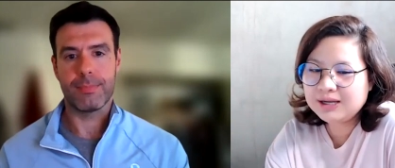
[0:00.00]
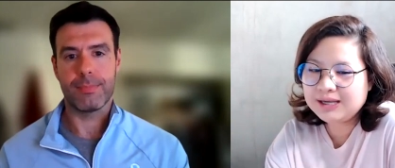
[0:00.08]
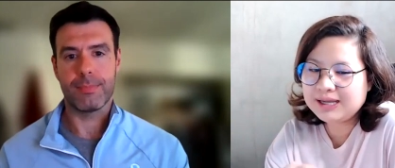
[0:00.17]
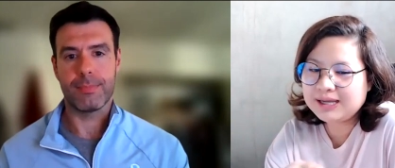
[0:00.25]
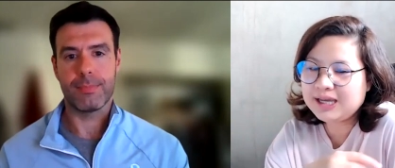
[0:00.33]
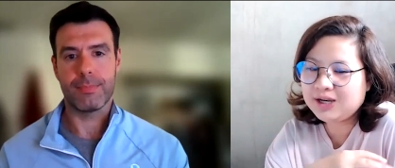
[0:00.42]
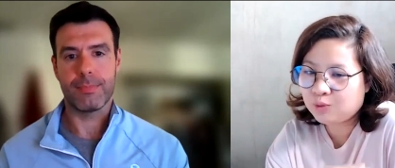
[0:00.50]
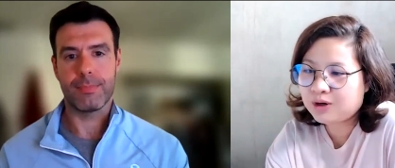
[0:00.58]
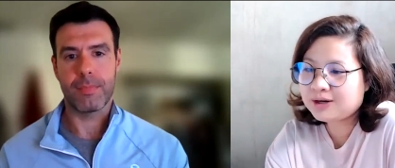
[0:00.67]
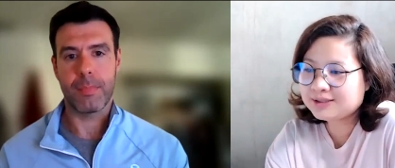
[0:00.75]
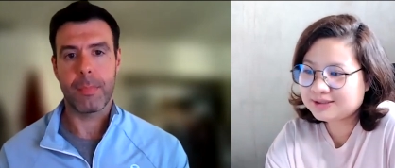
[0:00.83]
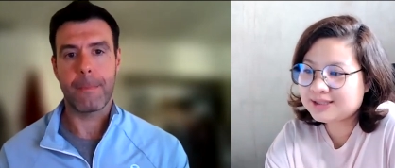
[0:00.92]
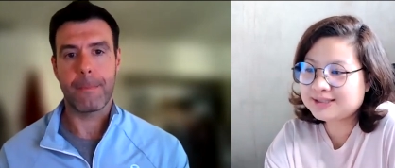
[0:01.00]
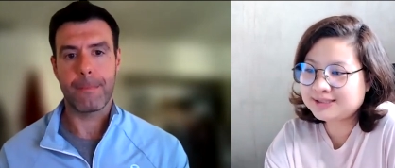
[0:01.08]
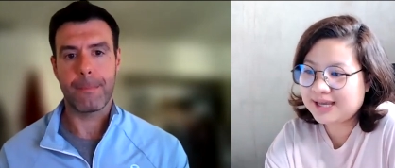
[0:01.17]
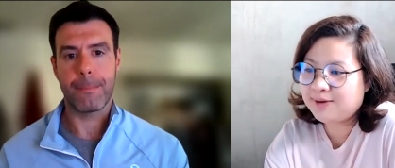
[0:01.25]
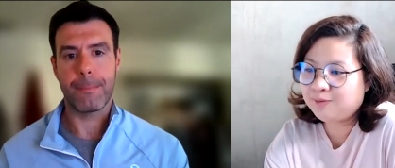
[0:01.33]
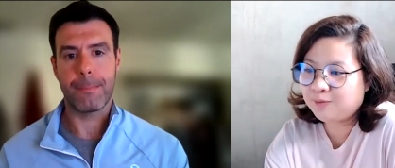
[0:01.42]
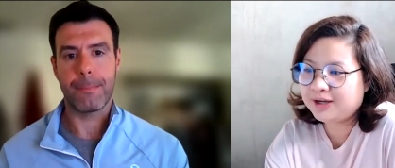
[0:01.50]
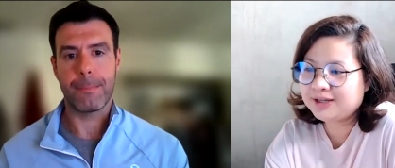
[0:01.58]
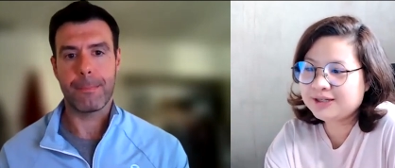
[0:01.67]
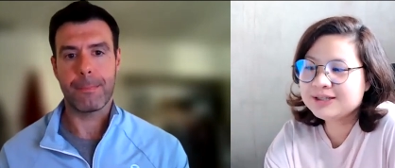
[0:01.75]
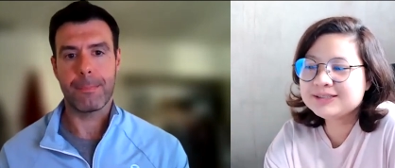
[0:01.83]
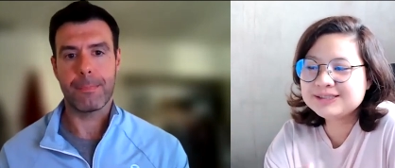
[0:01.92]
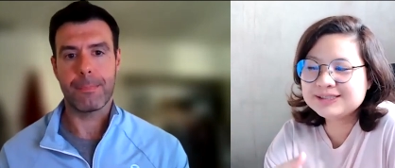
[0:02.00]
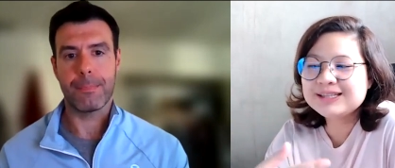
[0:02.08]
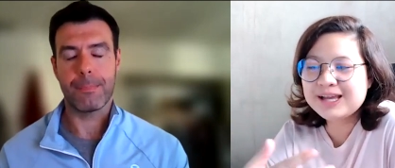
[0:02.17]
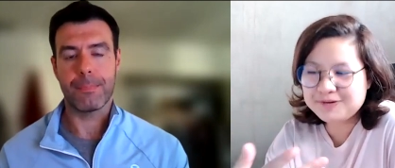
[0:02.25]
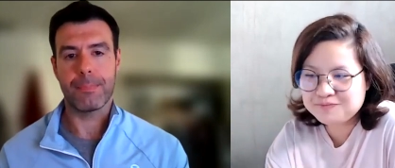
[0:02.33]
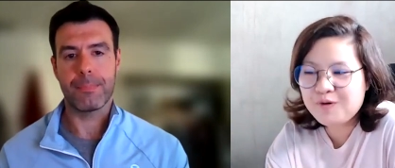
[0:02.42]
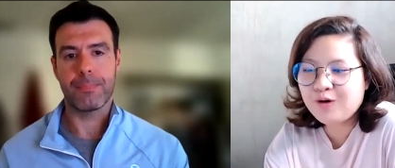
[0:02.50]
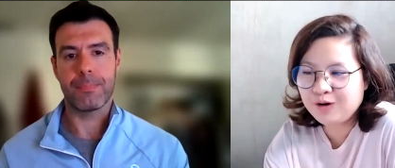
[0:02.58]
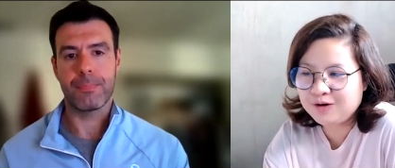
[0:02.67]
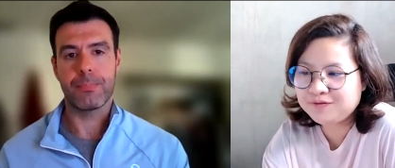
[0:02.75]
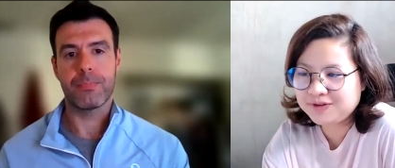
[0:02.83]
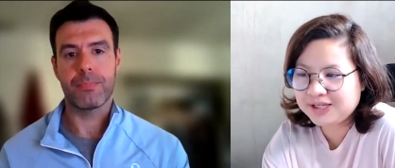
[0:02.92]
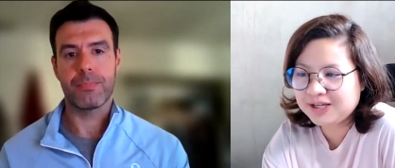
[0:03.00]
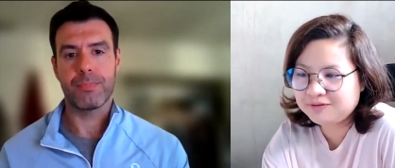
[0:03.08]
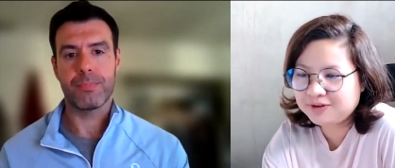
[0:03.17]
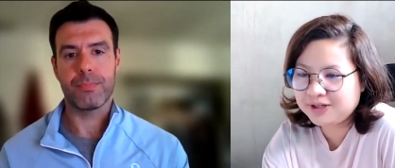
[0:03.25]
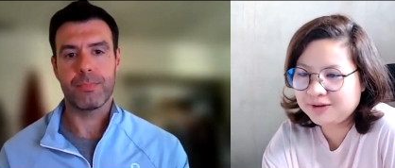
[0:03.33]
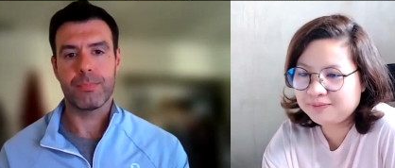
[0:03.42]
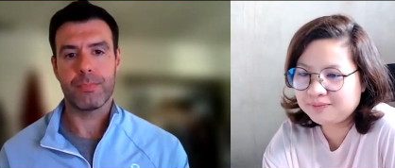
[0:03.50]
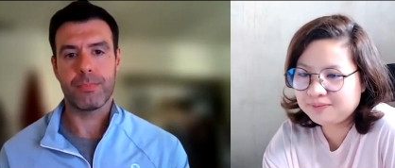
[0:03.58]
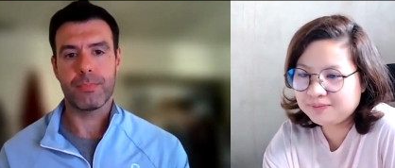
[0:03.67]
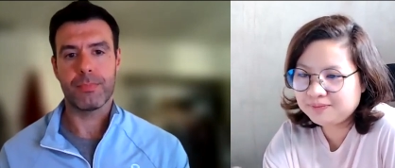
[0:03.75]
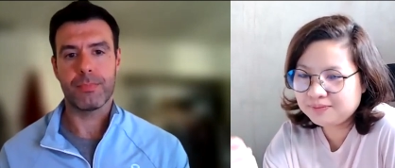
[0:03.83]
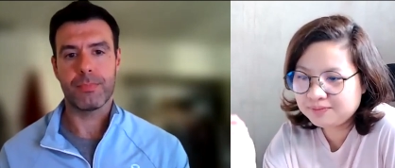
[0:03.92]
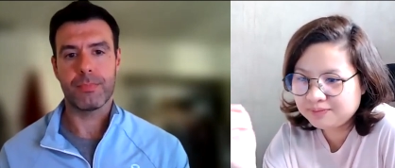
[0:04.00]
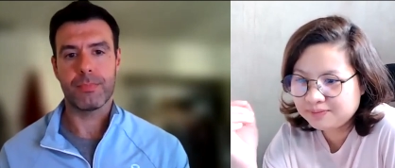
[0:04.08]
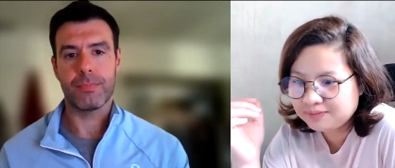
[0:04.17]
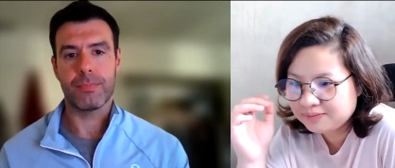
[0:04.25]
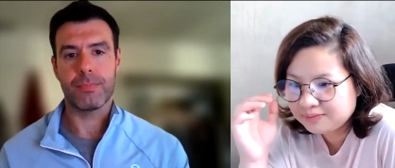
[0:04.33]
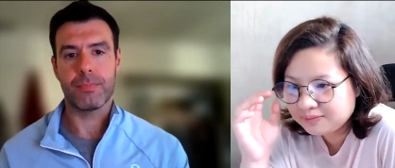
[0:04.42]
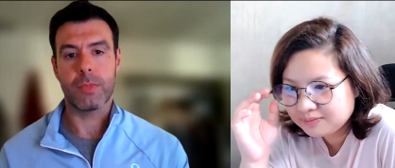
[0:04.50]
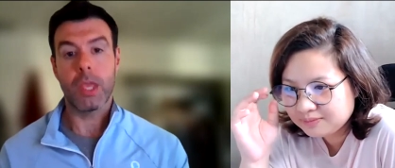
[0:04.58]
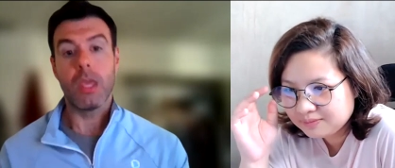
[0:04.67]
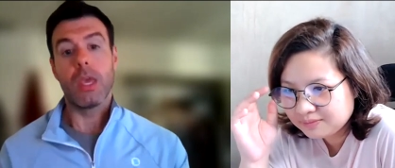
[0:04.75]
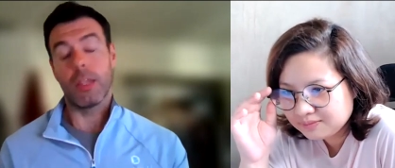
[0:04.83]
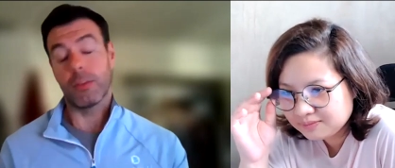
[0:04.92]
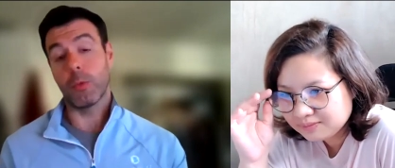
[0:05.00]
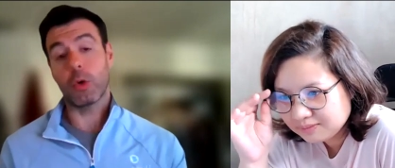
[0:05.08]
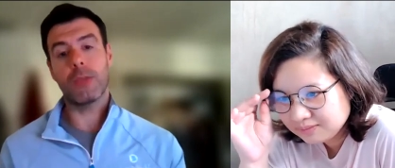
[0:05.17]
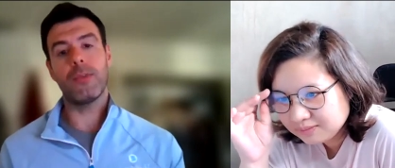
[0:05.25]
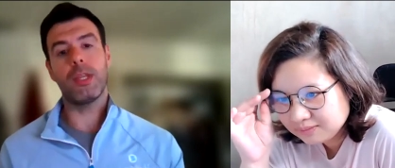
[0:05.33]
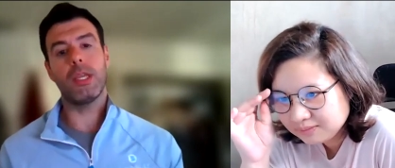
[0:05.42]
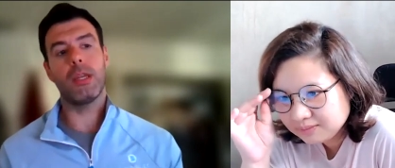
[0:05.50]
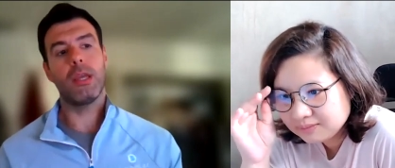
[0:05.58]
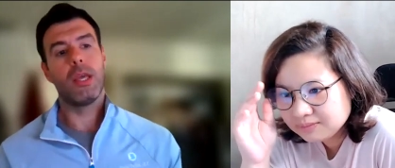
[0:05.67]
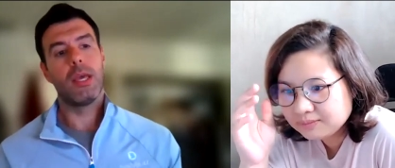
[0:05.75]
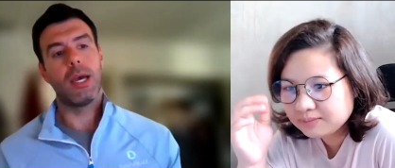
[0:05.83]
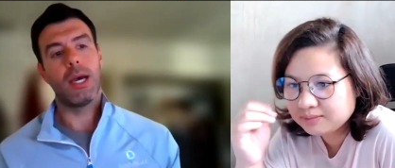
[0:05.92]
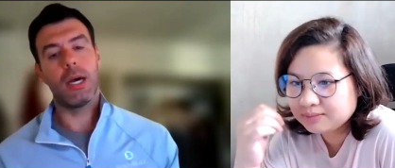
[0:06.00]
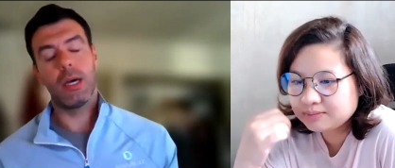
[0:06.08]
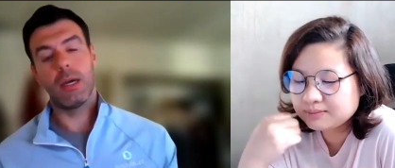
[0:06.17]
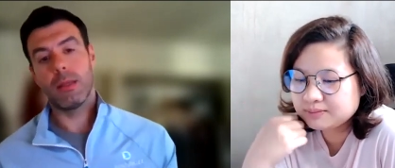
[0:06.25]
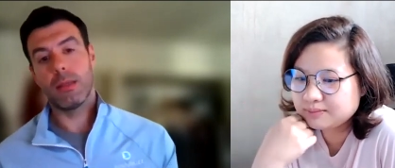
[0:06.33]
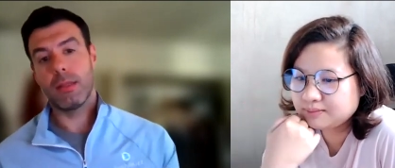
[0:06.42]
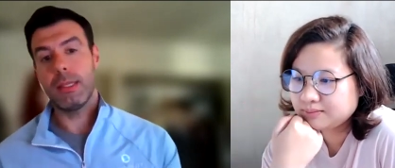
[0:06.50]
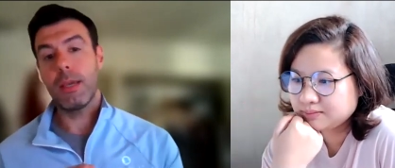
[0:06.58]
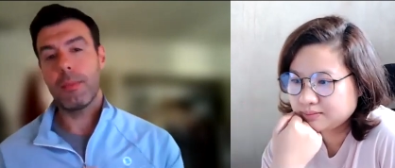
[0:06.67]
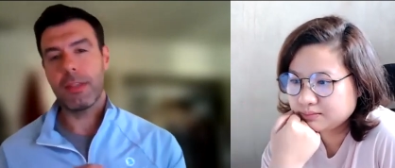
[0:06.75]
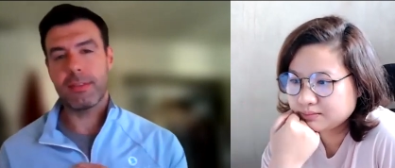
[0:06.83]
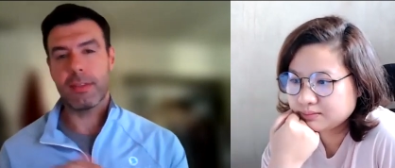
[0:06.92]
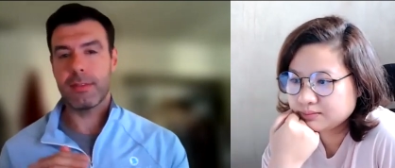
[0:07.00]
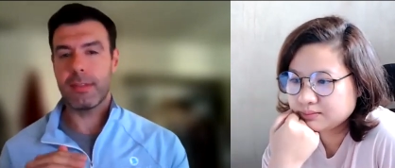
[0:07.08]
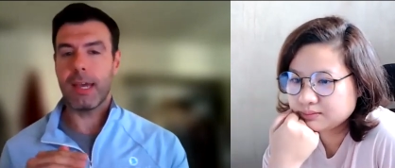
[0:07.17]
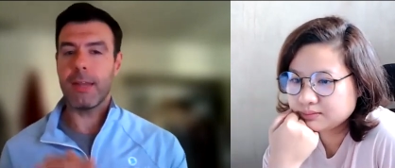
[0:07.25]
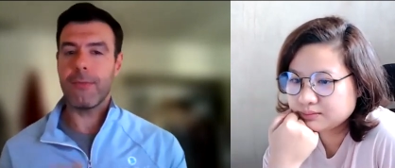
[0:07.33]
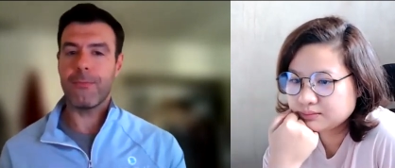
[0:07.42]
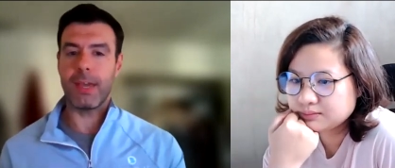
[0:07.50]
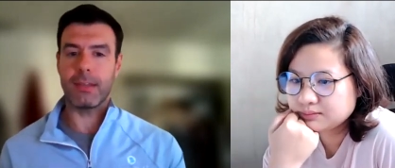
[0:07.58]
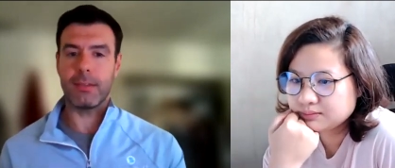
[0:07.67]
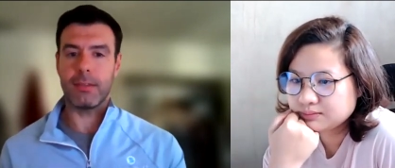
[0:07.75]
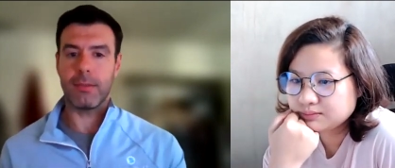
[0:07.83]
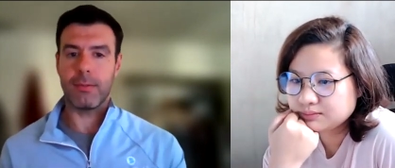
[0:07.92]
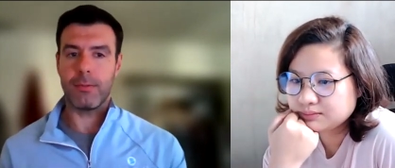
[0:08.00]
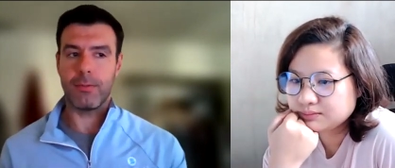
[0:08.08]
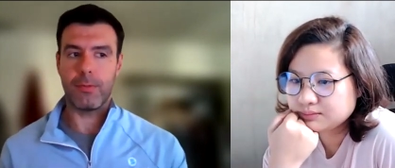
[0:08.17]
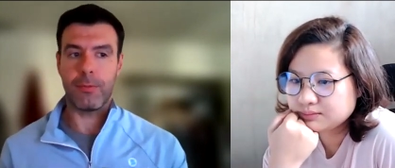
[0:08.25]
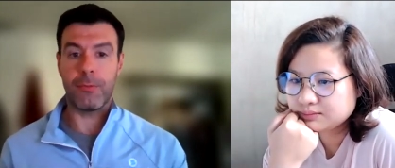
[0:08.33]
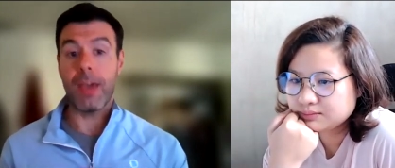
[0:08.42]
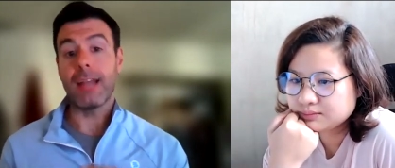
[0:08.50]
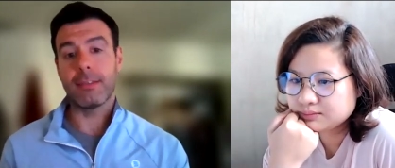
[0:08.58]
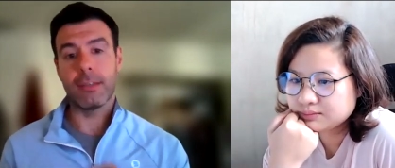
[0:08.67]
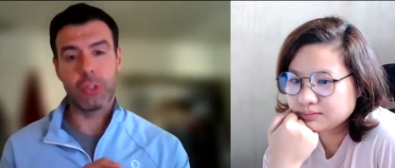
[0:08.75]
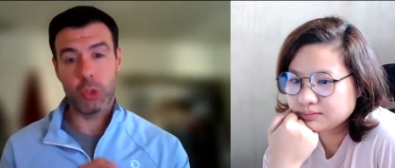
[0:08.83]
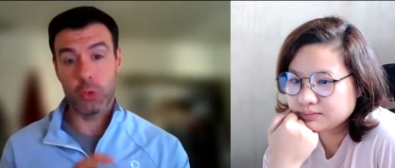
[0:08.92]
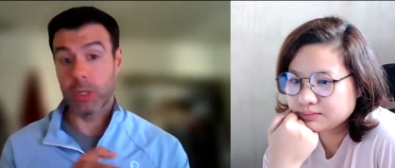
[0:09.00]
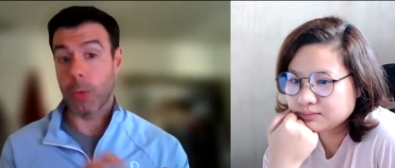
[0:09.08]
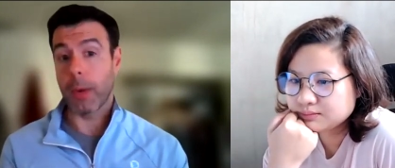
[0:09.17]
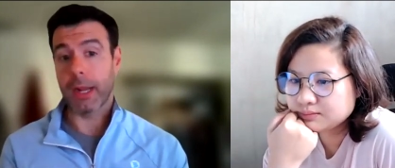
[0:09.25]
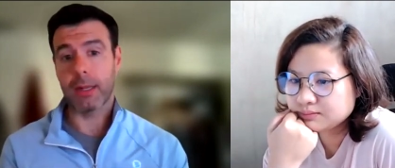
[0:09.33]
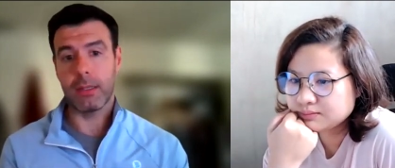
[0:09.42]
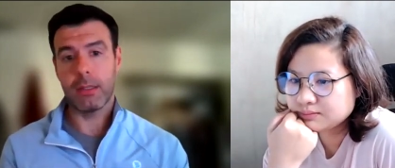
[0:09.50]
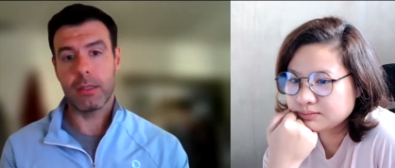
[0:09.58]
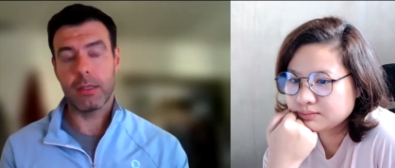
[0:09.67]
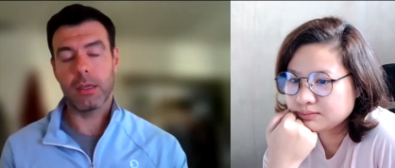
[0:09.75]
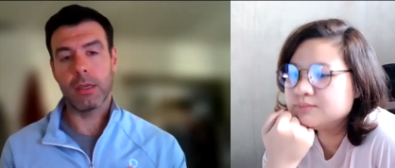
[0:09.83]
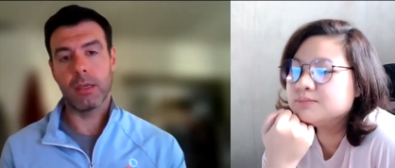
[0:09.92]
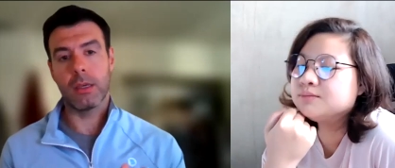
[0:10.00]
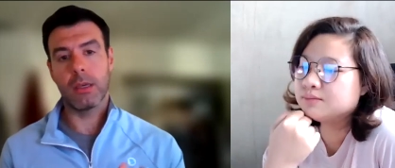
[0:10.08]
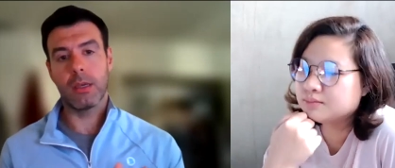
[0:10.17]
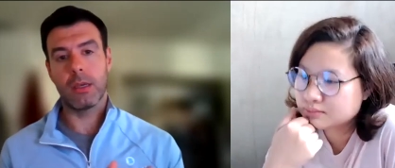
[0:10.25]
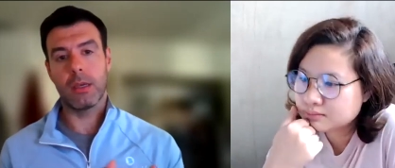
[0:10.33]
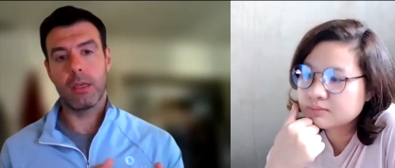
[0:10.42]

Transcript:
Speaker 1: Like it works the same, right? Just like more convenient for them.
Speaker 2: It's more convenient. Uh, E M S does not affect fat tissue directly.
Speaker 1: Uh, mm.